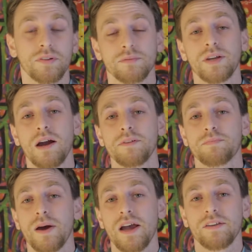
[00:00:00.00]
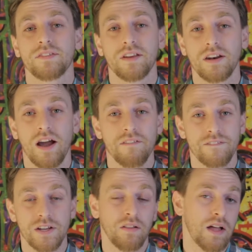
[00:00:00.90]
some time has passed and I
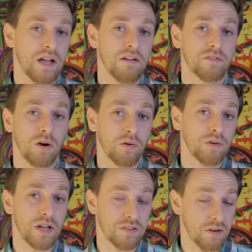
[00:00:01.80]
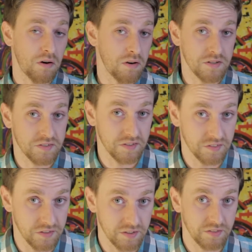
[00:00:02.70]
feel like I've grown as an artist
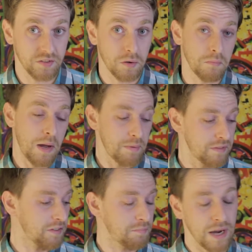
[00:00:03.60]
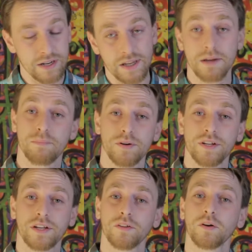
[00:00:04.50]
since then, so maybe this painting in
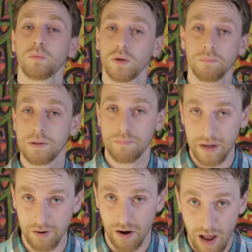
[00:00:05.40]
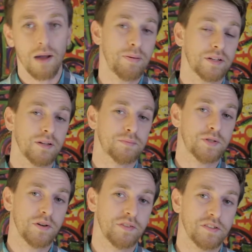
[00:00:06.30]
particular will be better. I picked up
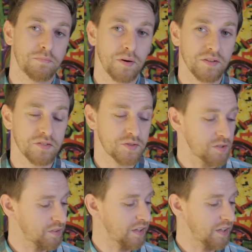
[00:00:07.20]
two of these prints just in